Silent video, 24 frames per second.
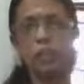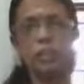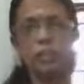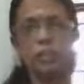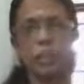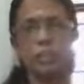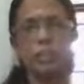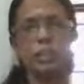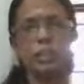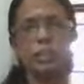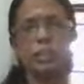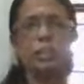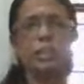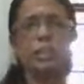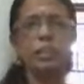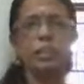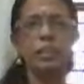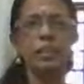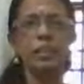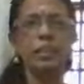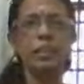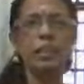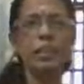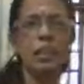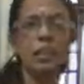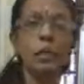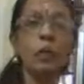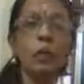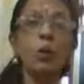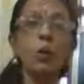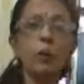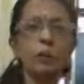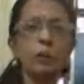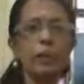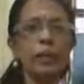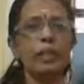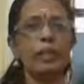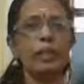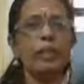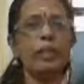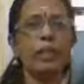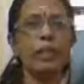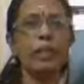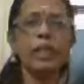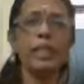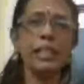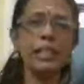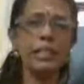with copper.
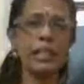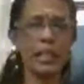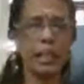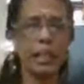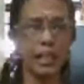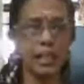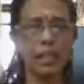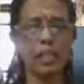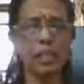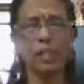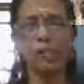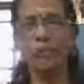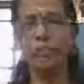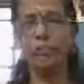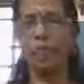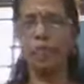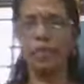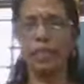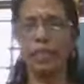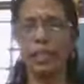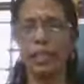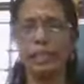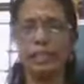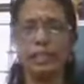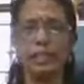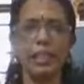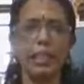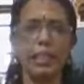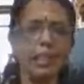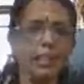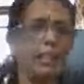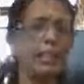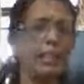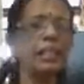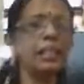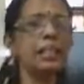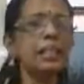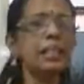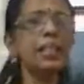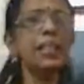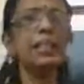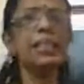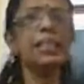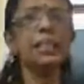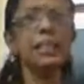What is the reason for that? That is the